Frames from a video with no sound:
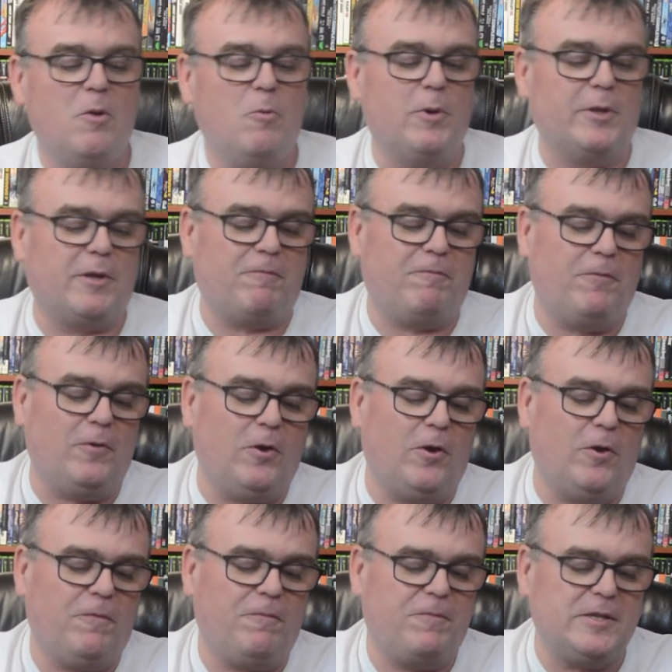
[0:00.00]
with a
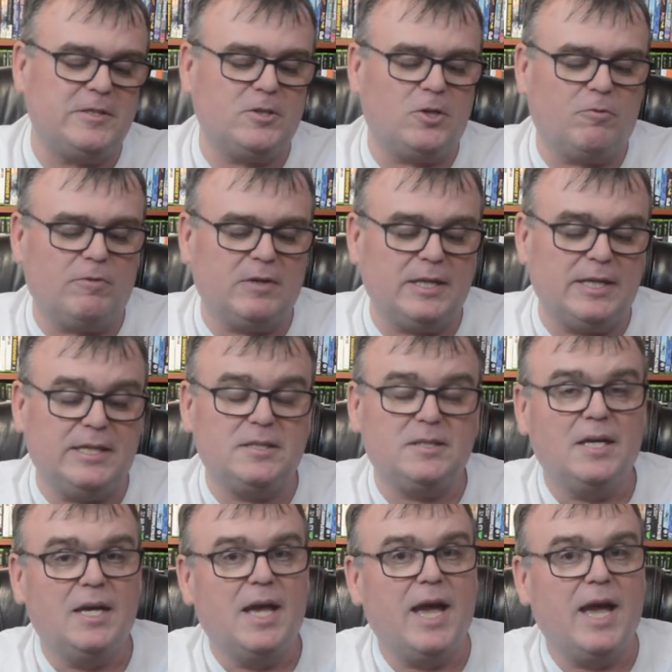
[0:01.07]
full physical release